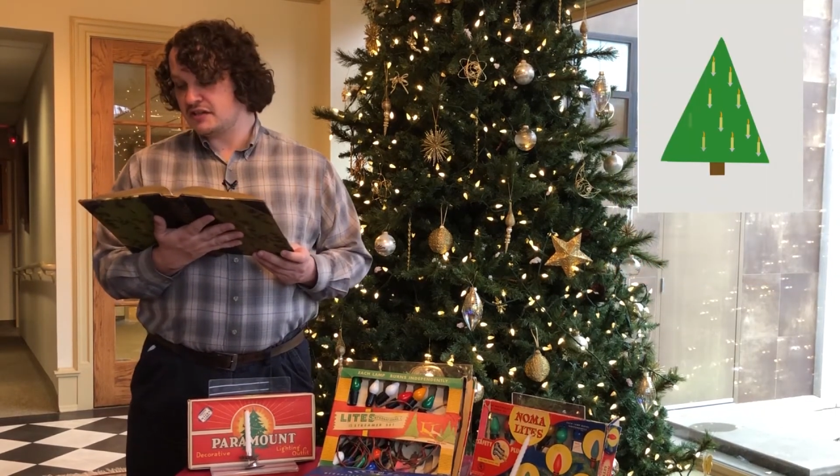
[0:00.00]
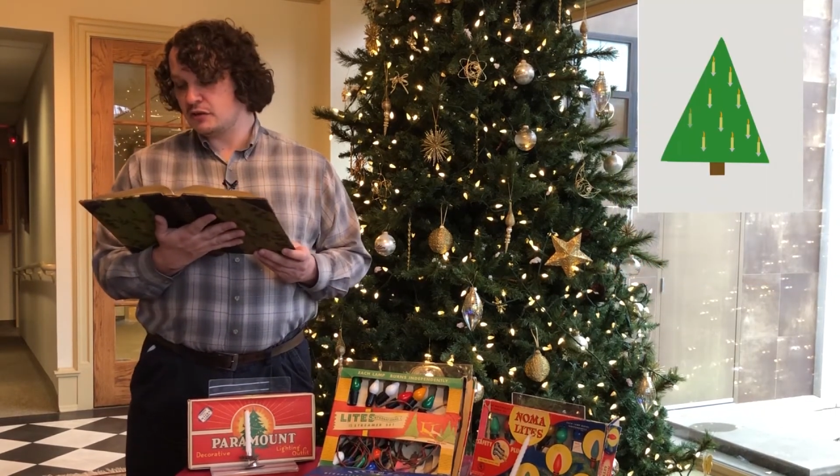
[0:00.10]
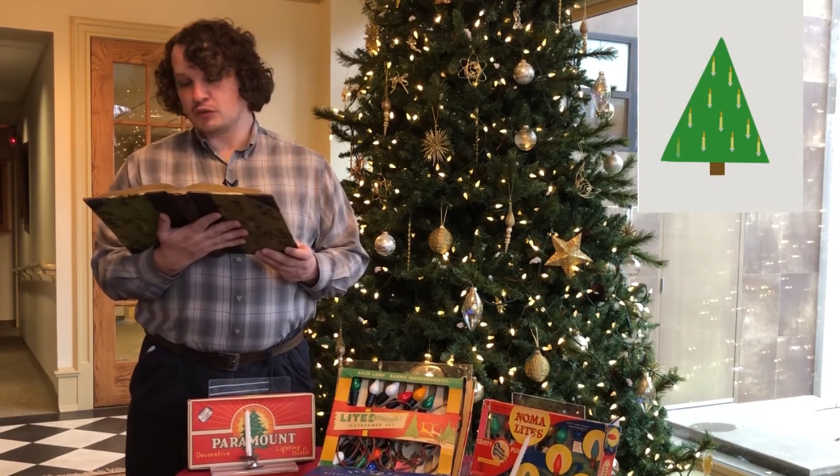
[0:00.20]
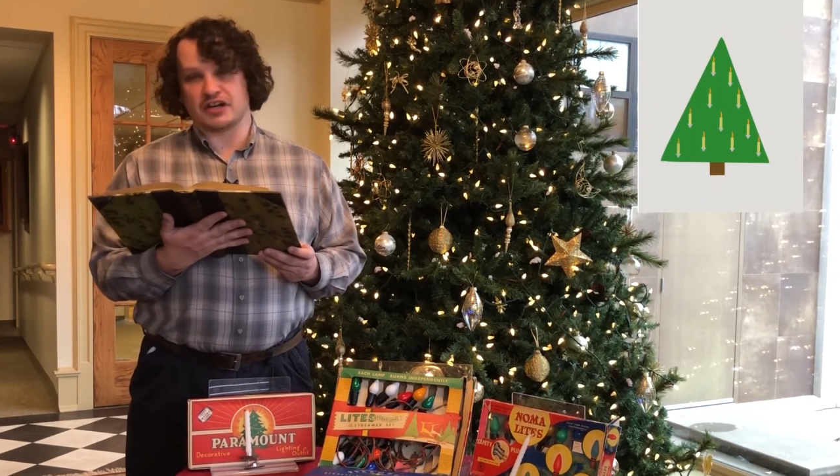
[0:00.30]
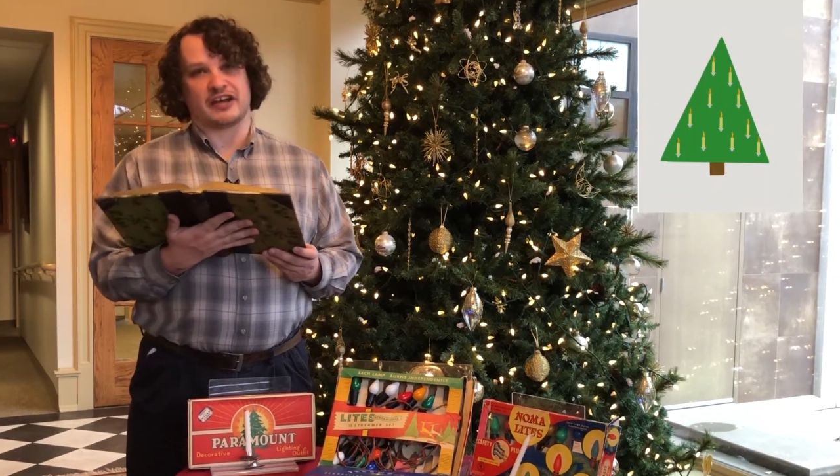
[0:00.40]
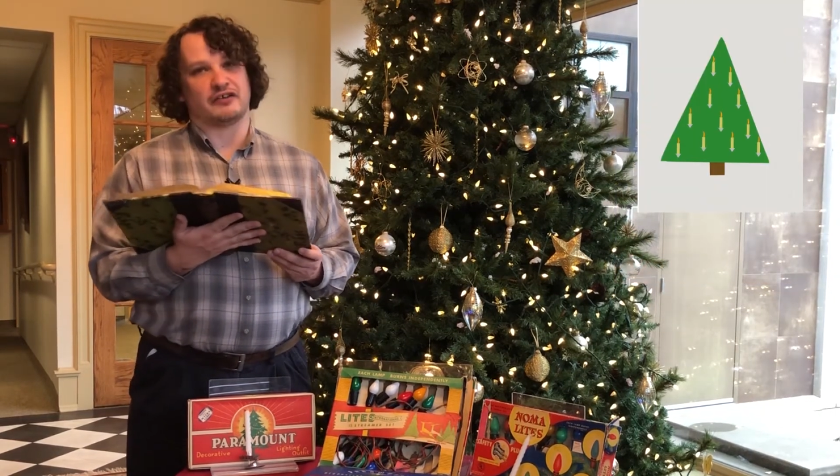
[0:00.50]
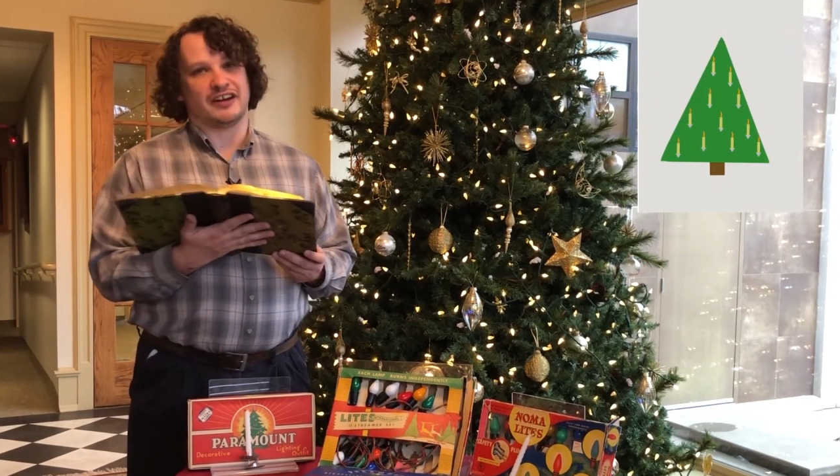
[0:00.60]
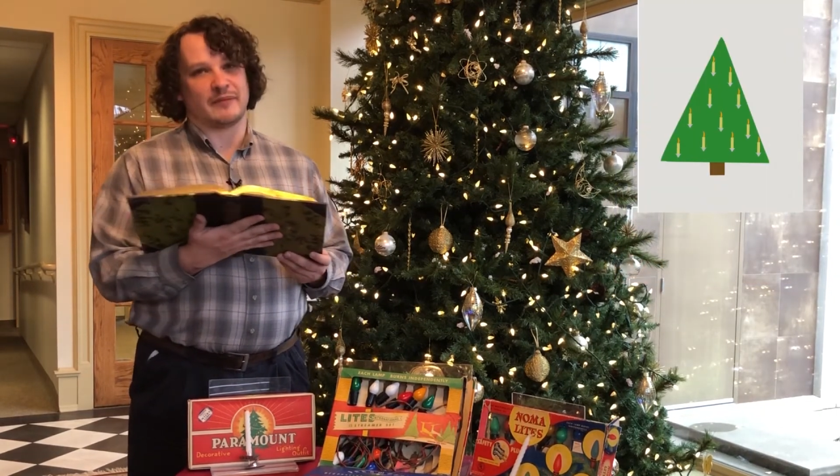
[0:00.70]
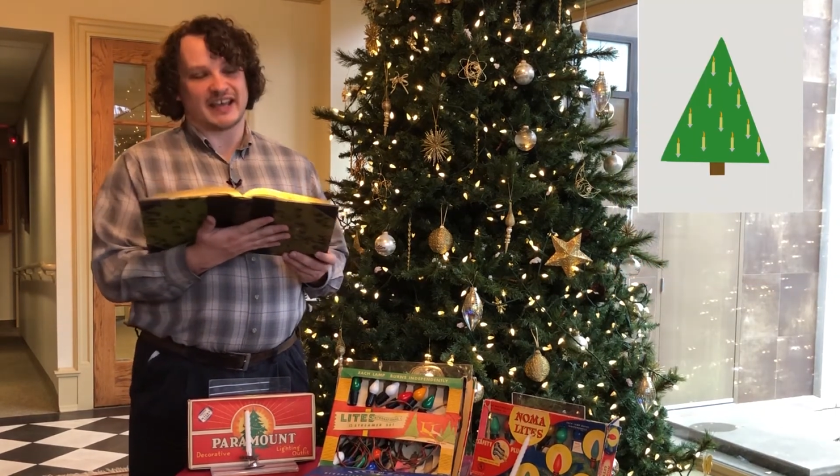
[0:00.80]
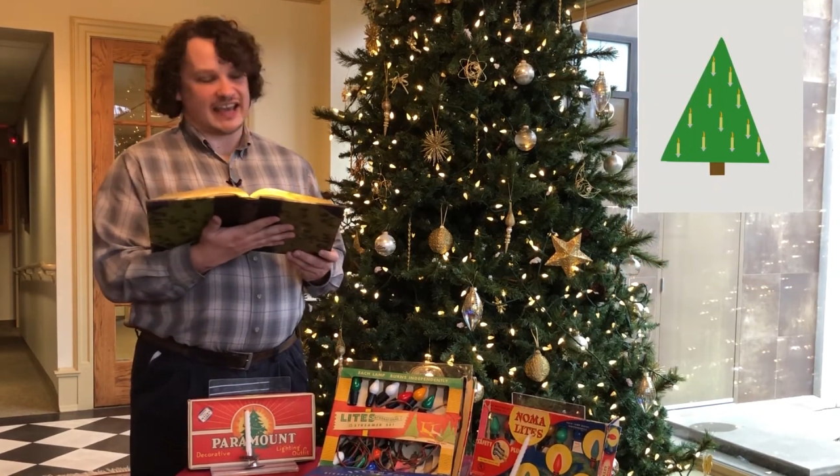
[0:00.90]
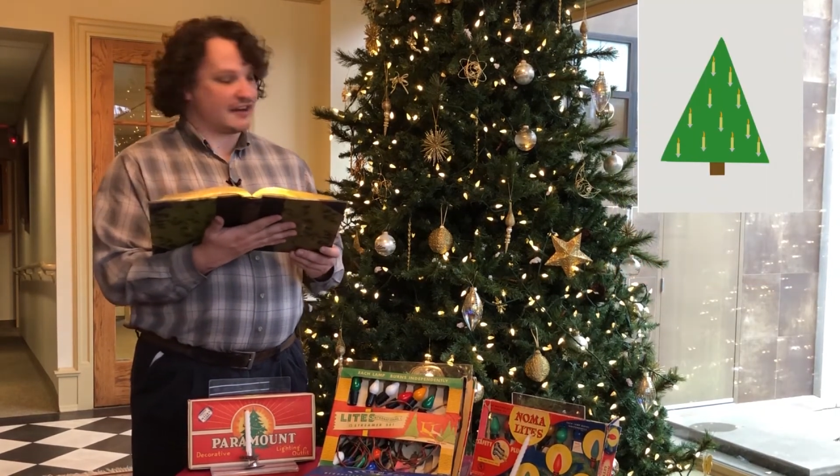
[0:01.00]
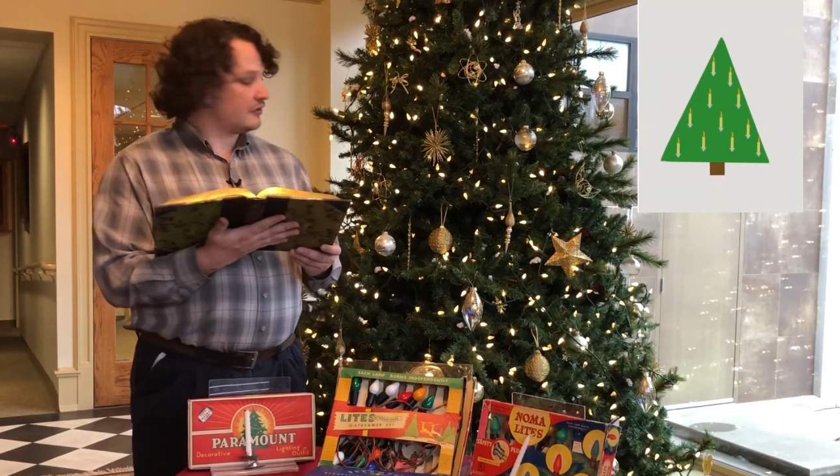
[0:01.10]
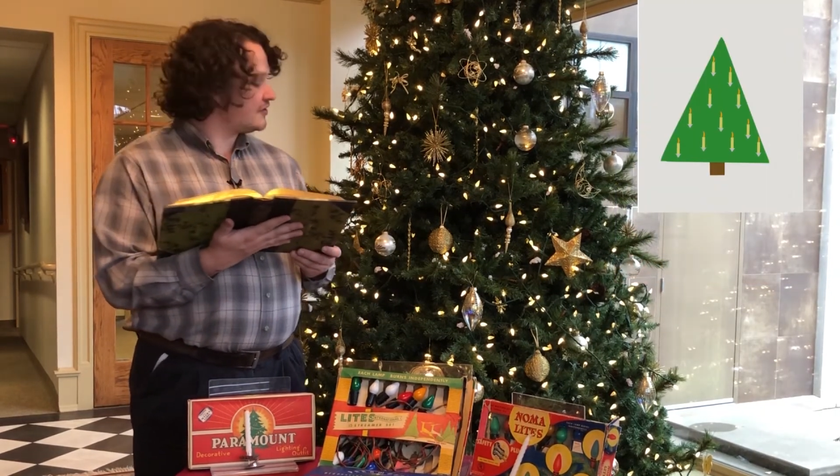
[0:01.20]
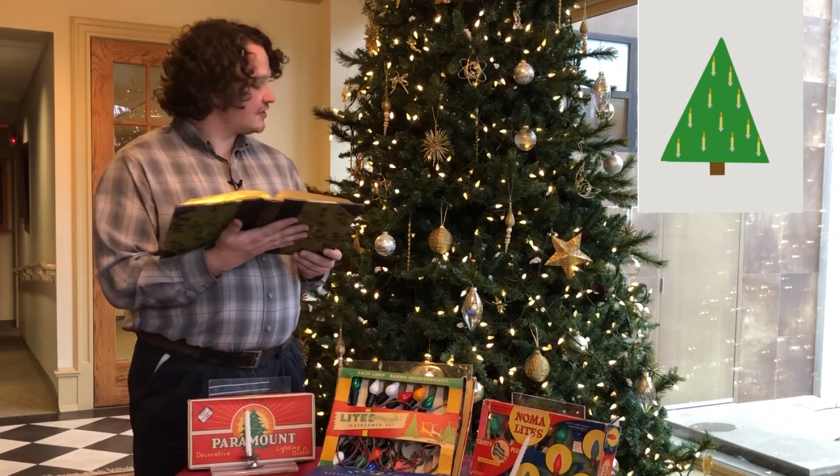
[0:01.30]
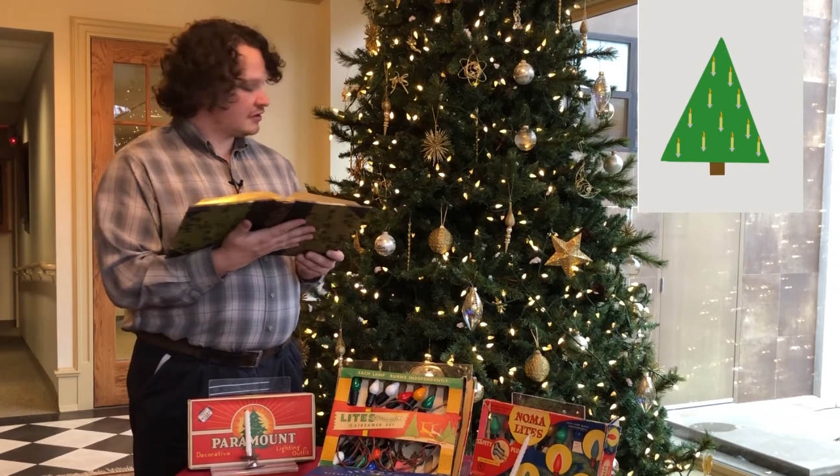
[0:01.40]
were decorated by
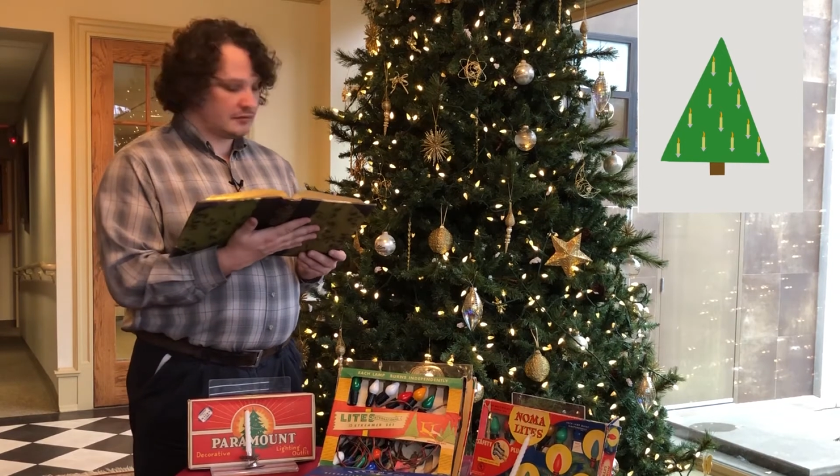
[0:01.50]
candles.